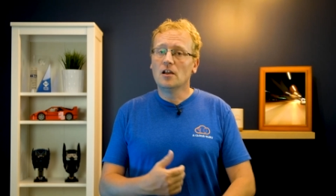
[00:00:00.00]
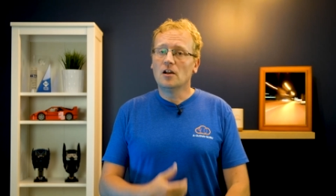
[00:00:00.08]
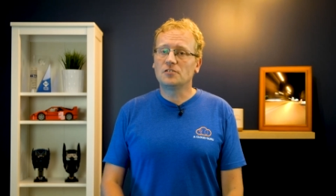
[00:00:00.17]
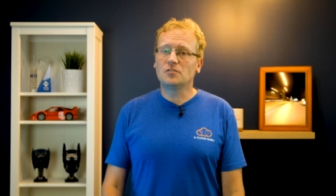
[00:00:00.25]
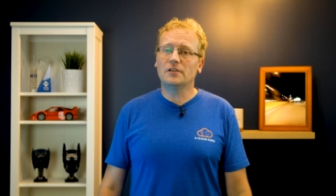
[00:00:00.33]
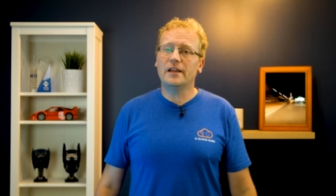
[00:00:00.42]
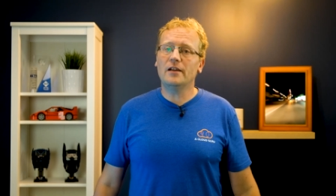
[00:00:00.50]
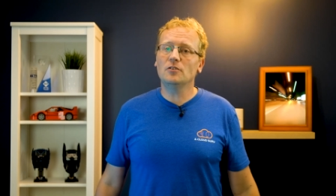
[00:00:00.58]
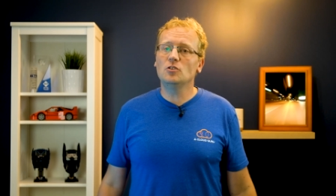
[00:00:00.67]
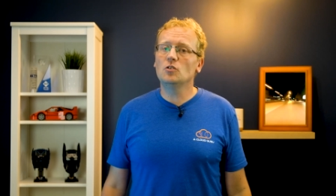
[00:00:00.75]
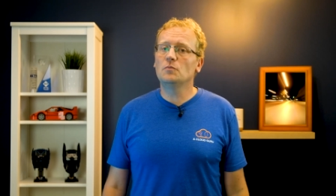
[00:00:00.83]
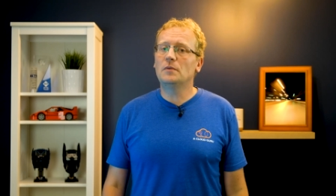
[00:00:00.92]
Until now,
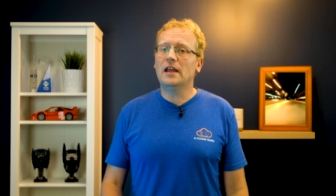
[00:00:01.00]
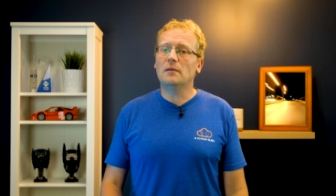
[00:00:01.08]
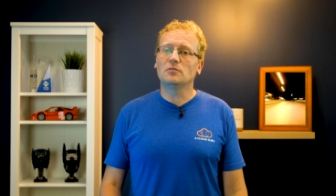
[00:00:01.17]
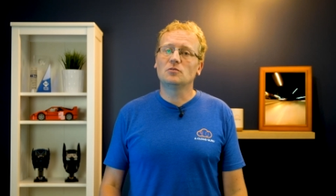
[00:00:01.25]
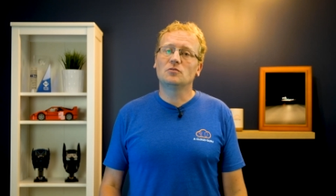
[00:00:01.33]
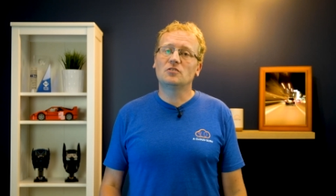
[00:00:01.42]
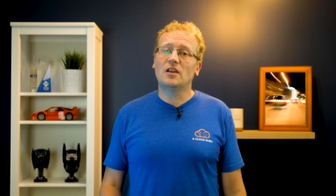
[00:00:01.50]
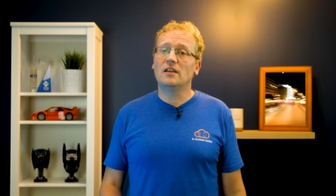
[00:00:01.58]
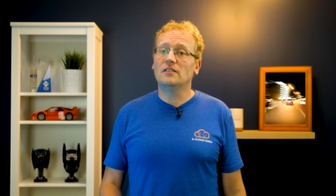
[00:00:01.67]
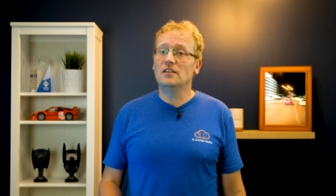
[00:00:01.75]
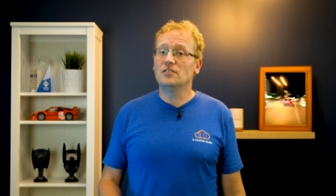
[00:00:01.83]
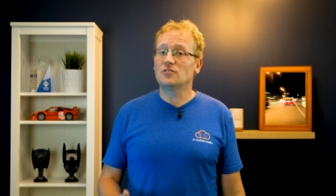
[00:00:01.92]
you've been able to take
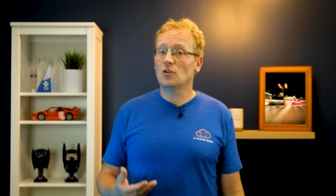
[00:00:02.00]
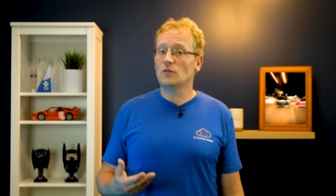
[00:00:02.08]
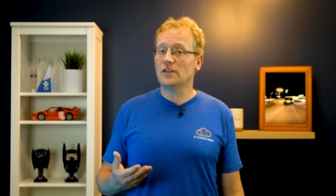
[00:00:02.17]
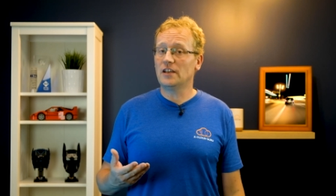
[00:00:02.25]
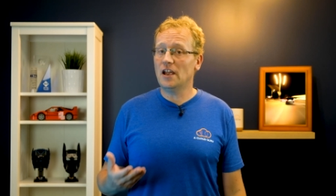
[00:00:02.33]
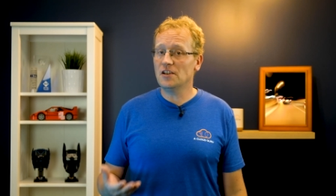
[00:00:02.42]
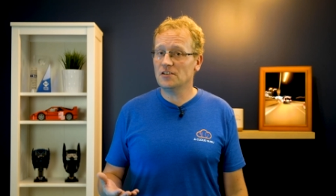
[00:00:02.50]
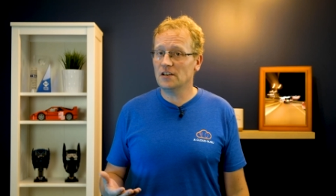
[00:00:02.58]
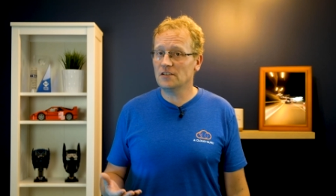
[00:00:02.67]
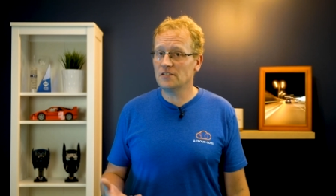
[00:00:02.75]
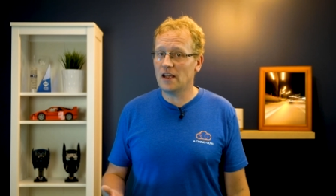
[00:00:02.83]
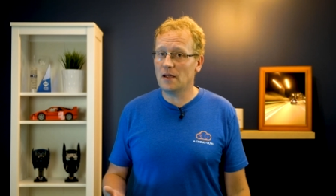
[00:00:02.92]
these certification
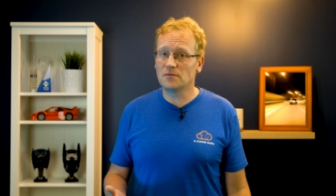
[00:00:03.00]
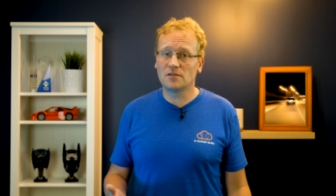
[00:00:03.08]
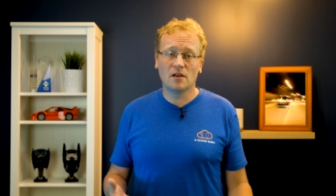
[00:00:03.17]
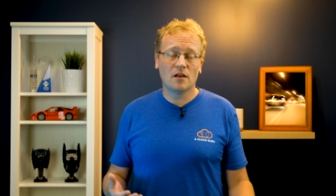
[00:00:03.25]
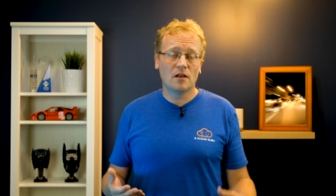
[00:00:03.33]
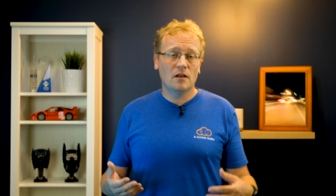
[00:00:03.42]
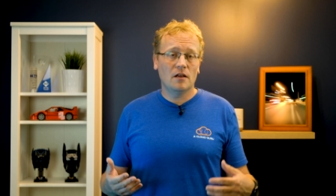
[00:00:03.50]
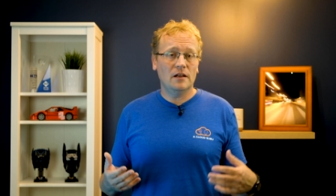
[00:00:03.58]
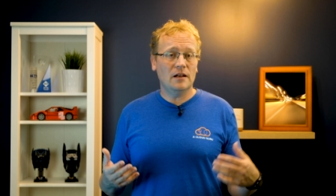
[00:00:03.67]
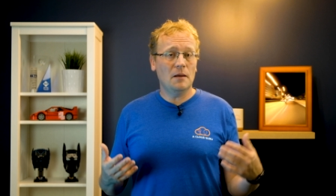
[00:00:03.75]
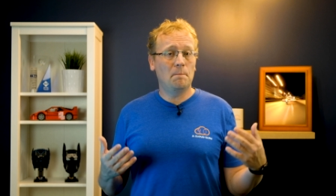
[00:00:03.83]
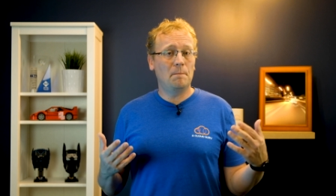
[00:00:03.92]
exams in
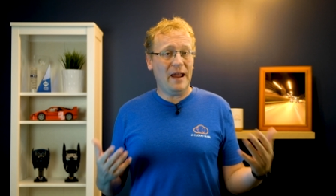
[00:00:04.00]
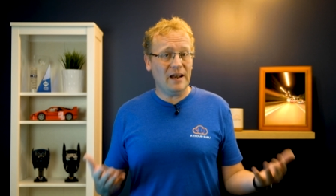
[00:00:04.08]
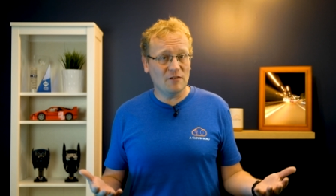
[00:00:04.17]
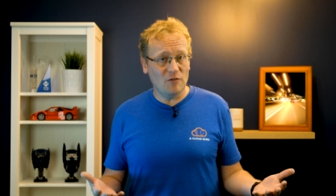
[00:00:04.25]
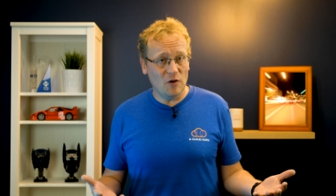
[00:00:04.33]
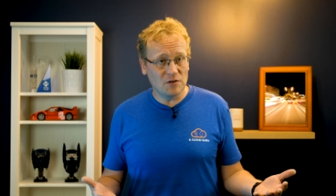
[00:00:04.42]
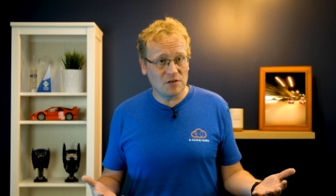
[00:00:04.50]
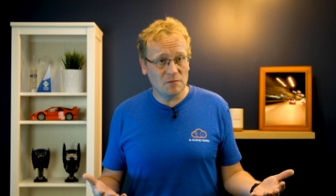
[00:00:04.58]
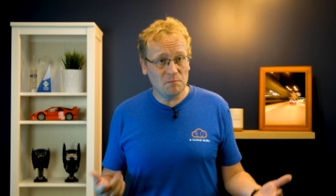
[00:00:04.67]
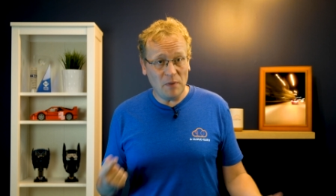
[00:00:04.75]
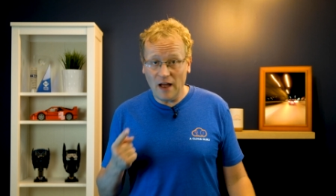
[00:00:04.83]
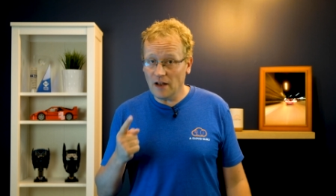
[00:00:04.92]
a beta version,
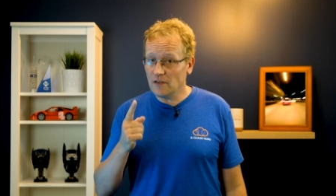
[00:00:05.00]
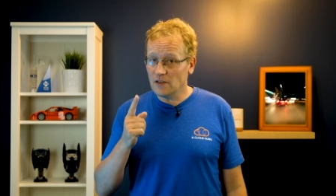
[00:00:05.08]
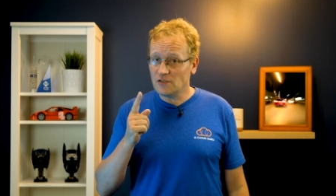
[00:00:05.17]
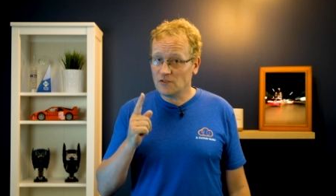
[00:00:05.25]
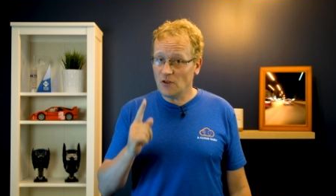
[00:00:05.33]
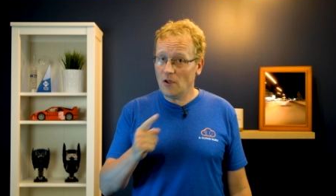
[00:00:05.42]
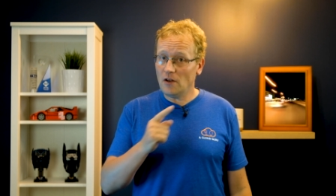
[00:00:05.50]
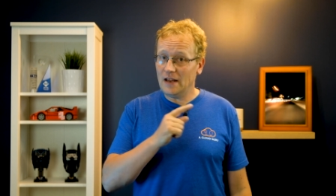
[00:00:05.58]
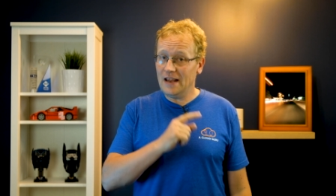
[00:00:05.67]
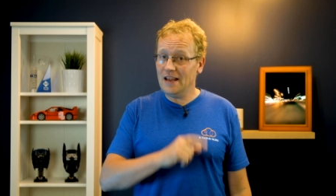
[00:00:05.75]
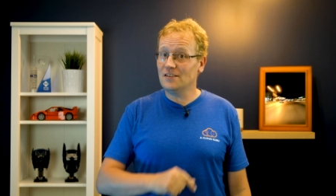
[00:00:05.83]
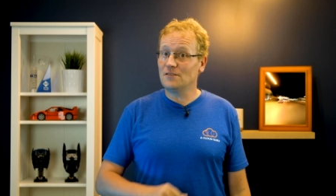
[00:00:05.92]
but the cert
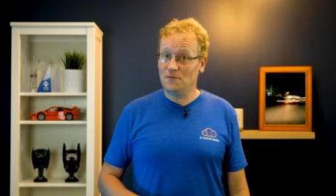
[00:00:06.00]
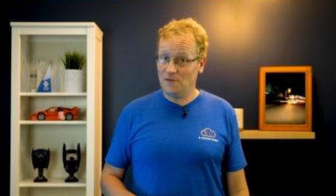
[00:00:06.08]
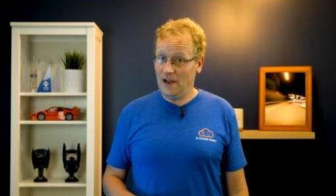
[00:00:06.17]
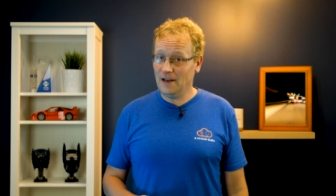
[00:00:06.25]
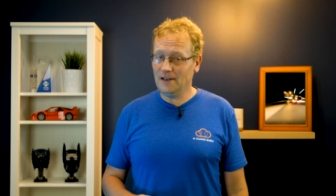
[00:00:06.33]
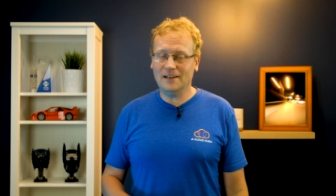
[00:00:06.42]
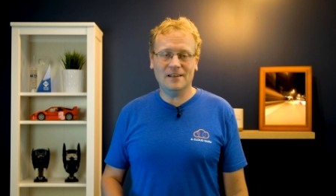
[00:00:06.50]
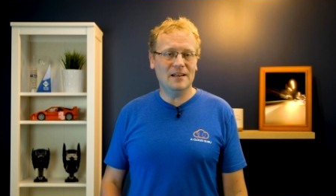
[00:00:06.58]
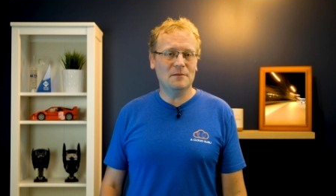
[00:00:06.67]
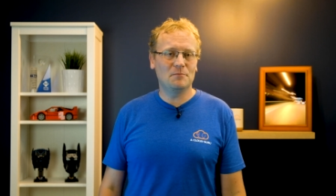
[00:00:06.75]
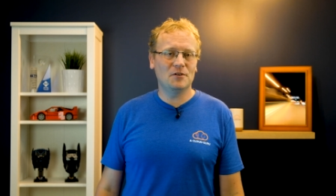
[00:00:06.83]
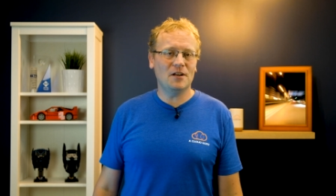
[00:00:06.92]
is finally
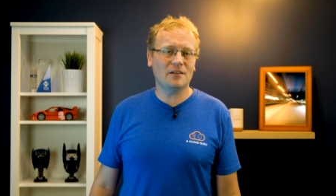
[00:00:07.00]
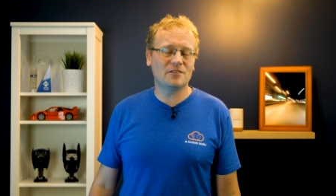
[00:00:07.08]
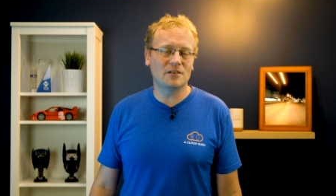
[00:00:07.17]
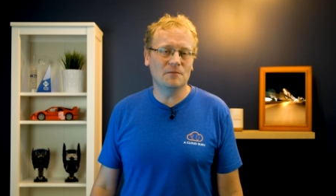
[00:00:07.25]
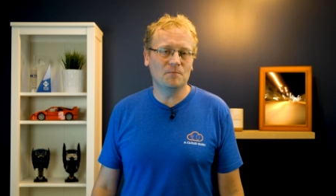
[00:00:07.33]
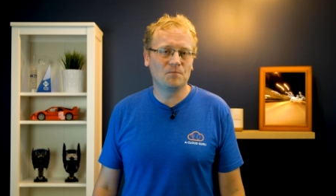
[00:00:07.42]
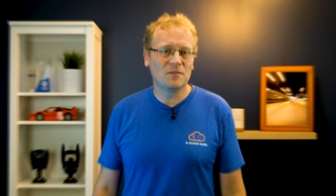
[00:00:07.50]
in production.